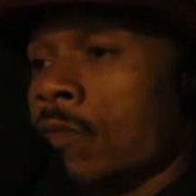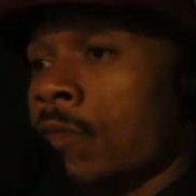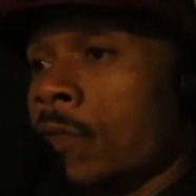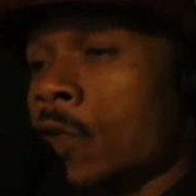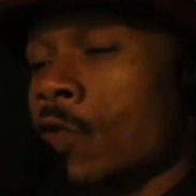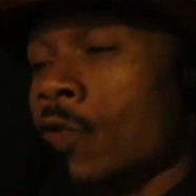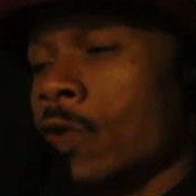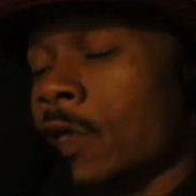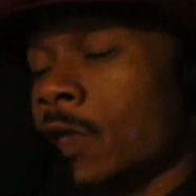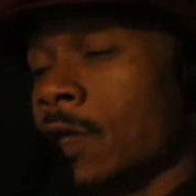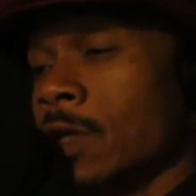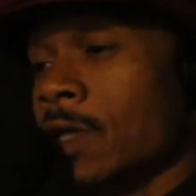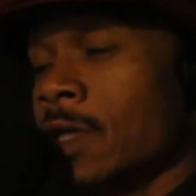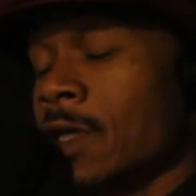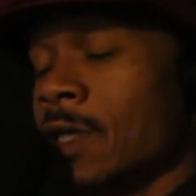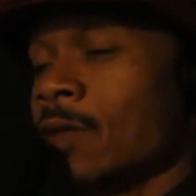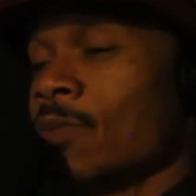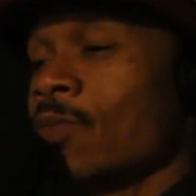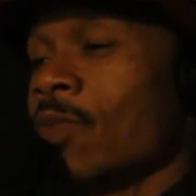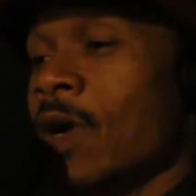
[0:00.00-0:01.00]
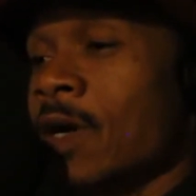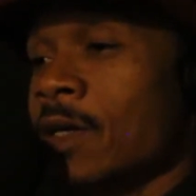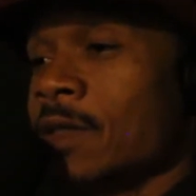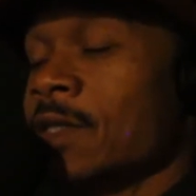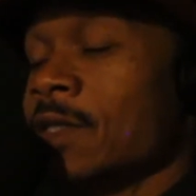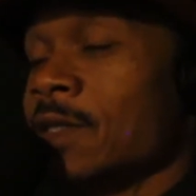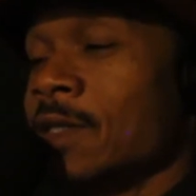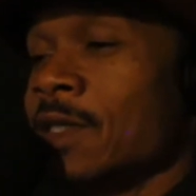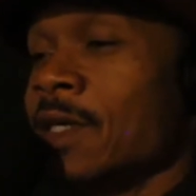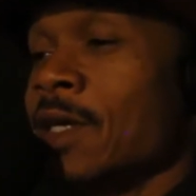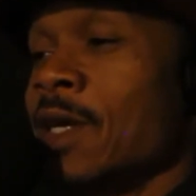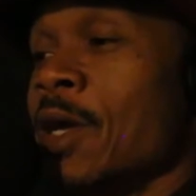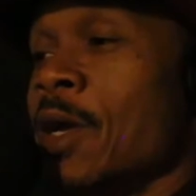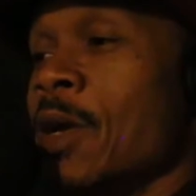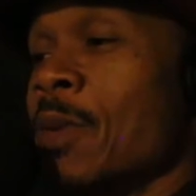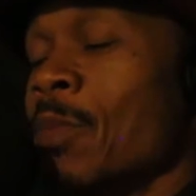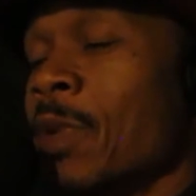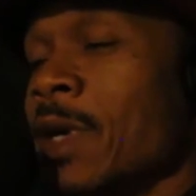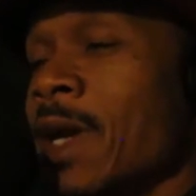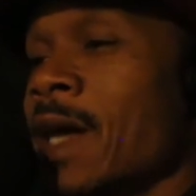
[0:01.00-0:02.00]
You a good person,
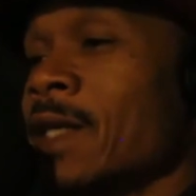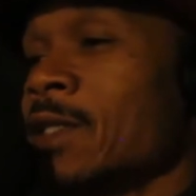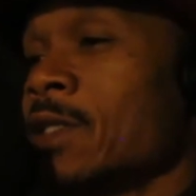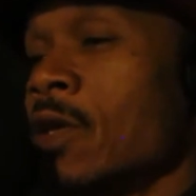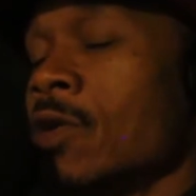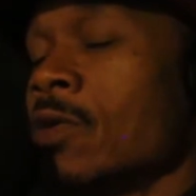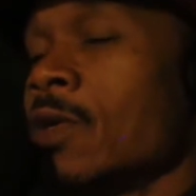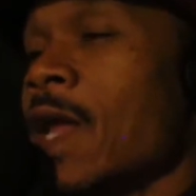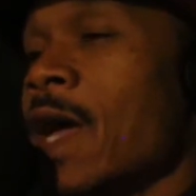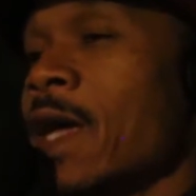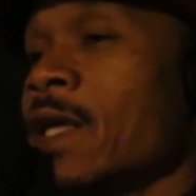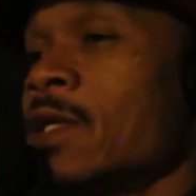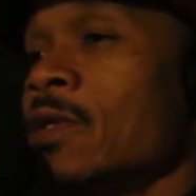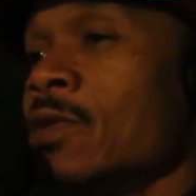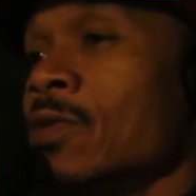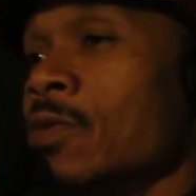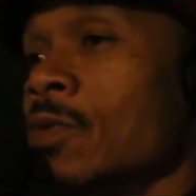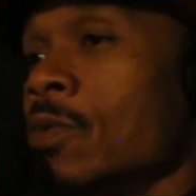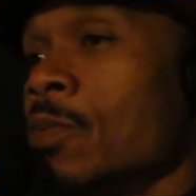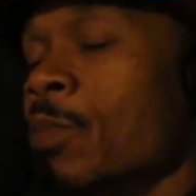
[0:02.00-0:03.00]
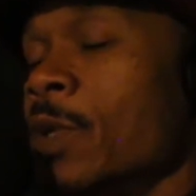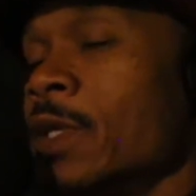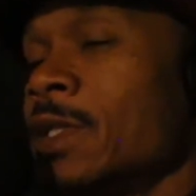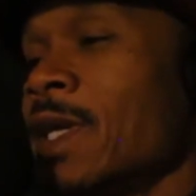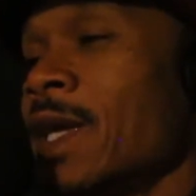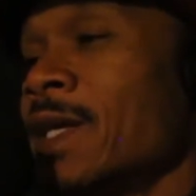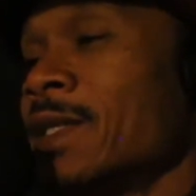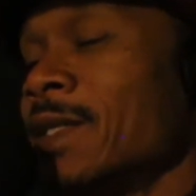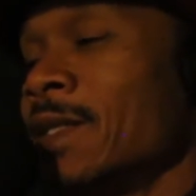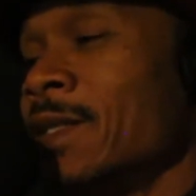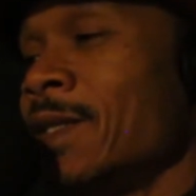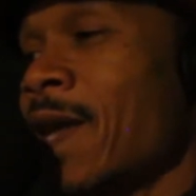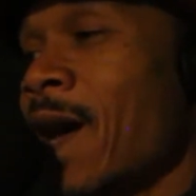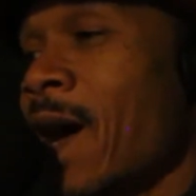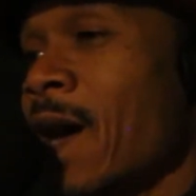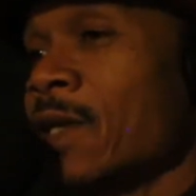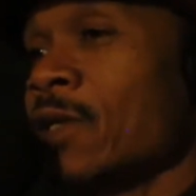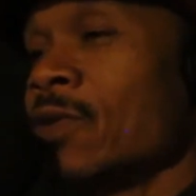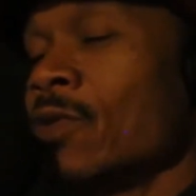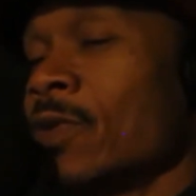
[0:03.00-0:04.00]
but I don't like you. But that
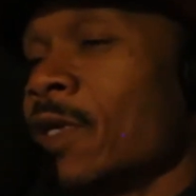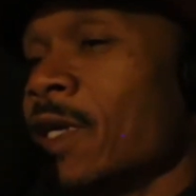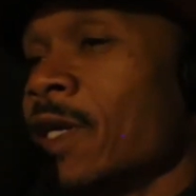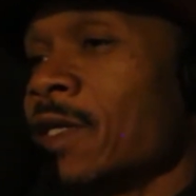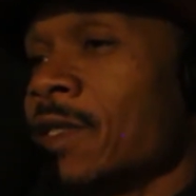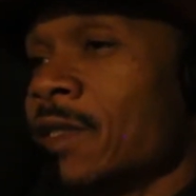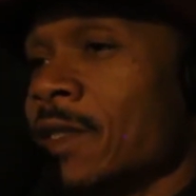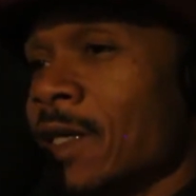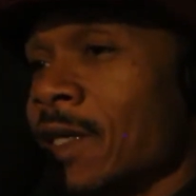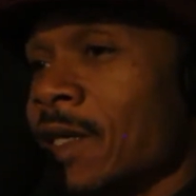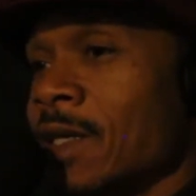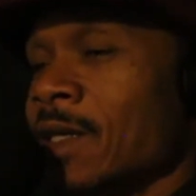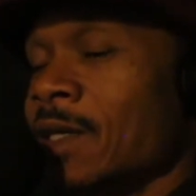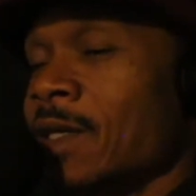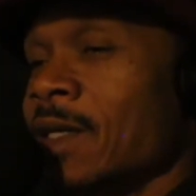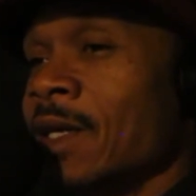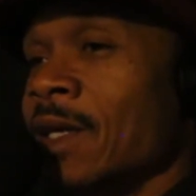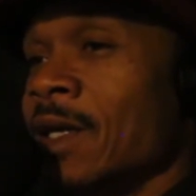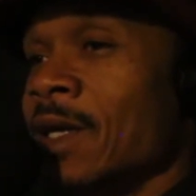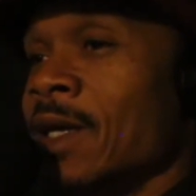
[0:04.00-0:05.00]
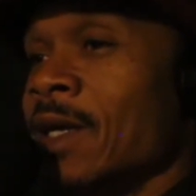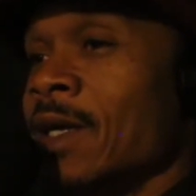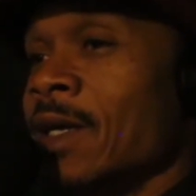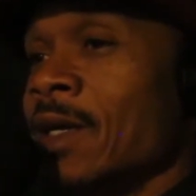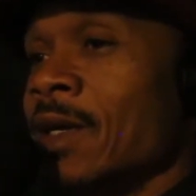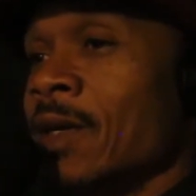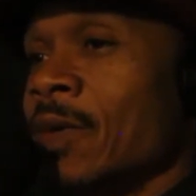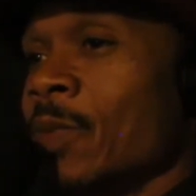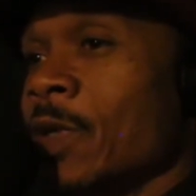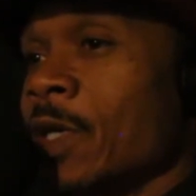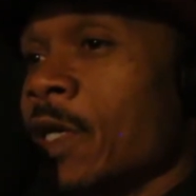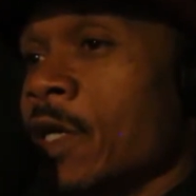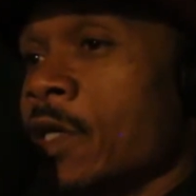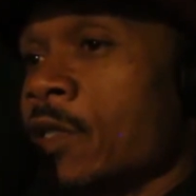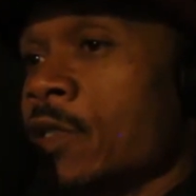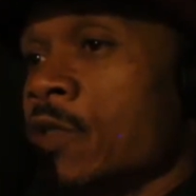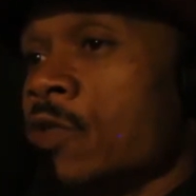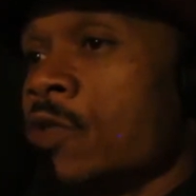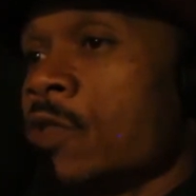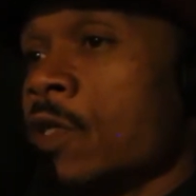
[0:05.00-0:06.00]
denial kicks in
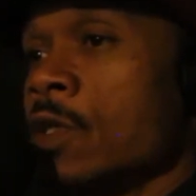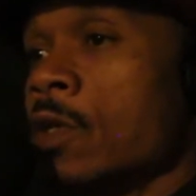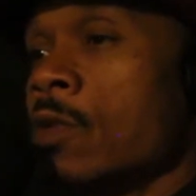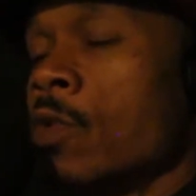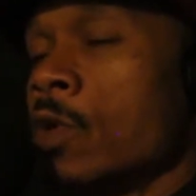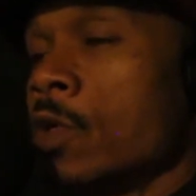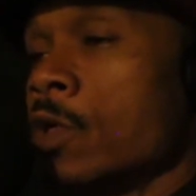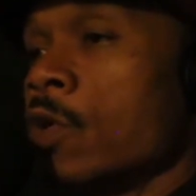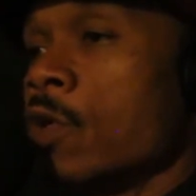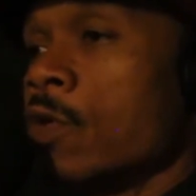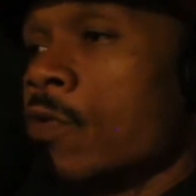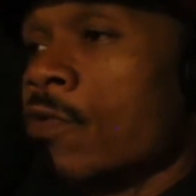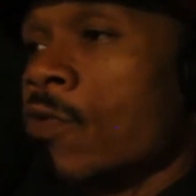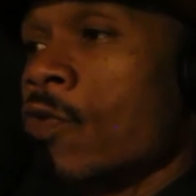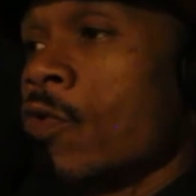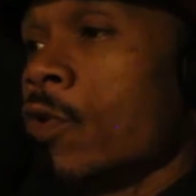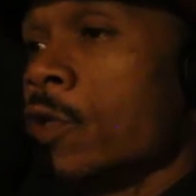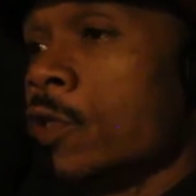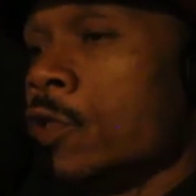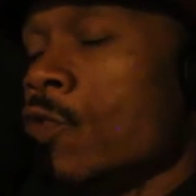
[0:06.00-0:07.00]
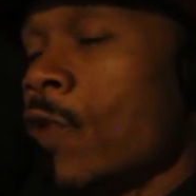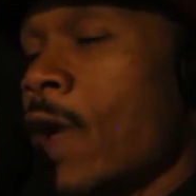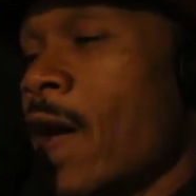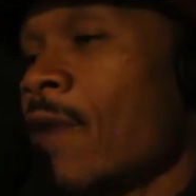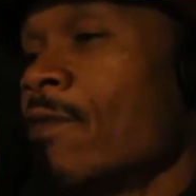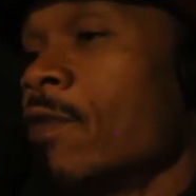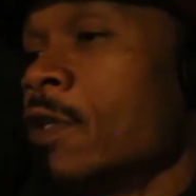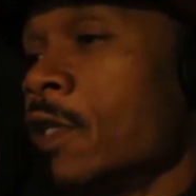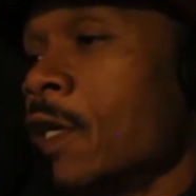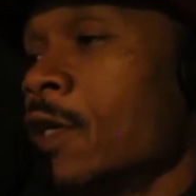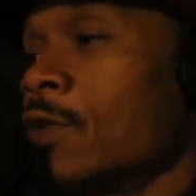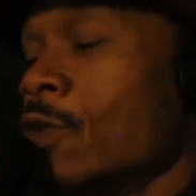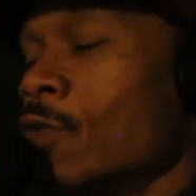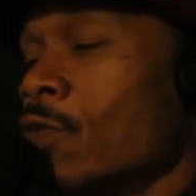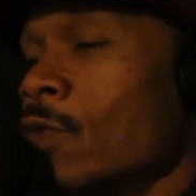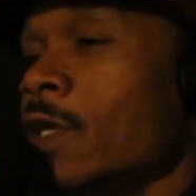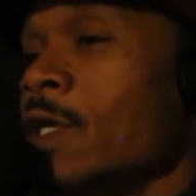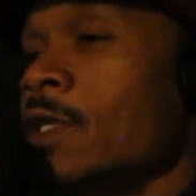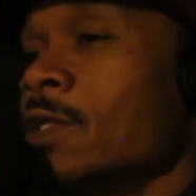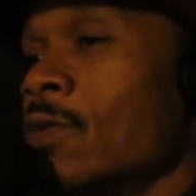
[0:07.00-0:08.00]
because you still want to go forward. You have another
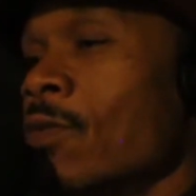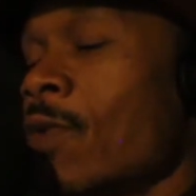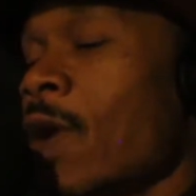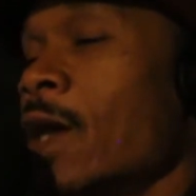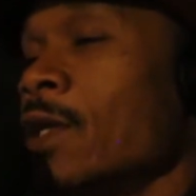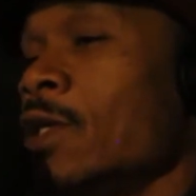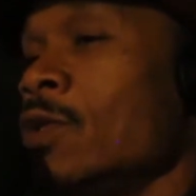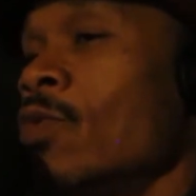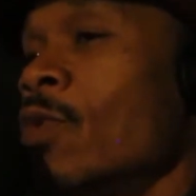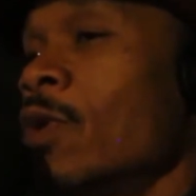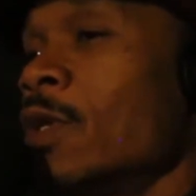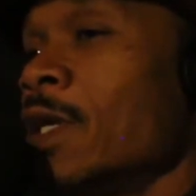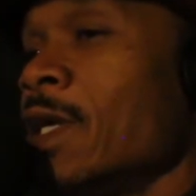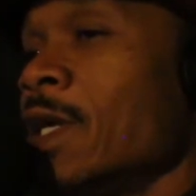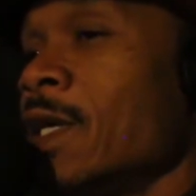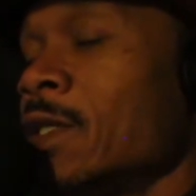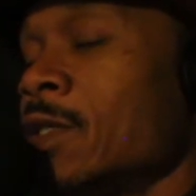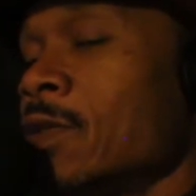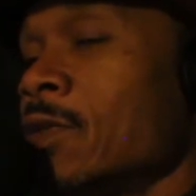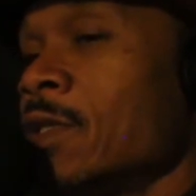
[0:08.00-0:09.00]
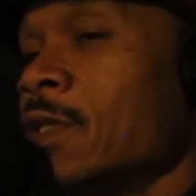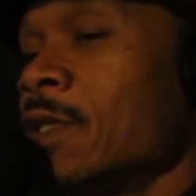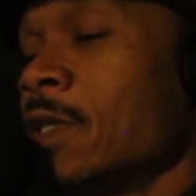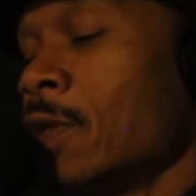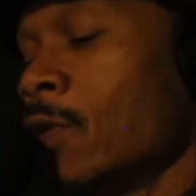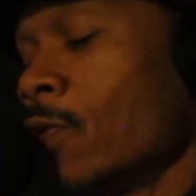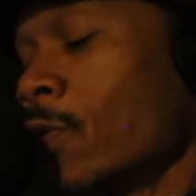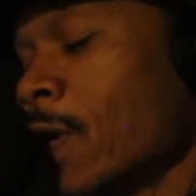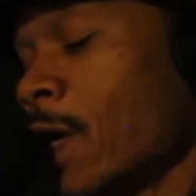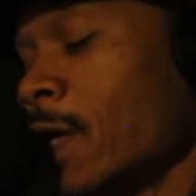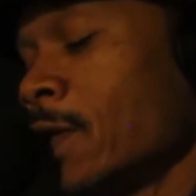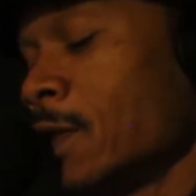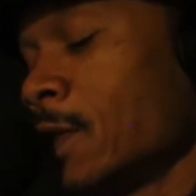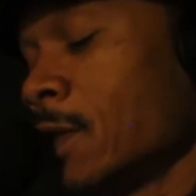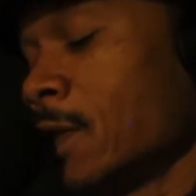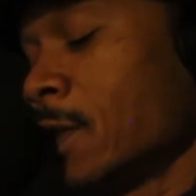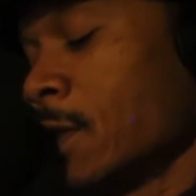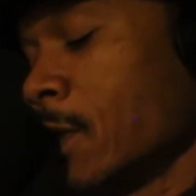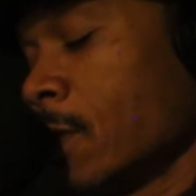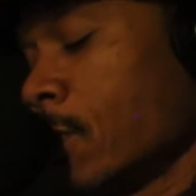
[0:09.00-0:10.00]
reason why you want to enter into the
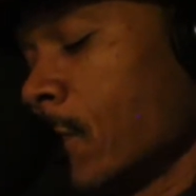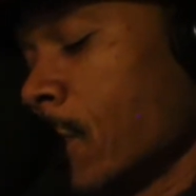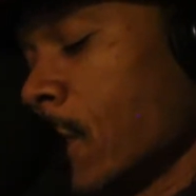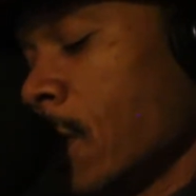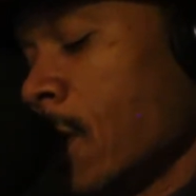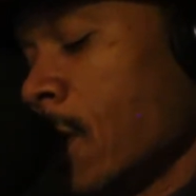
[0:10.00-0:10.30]
relationship.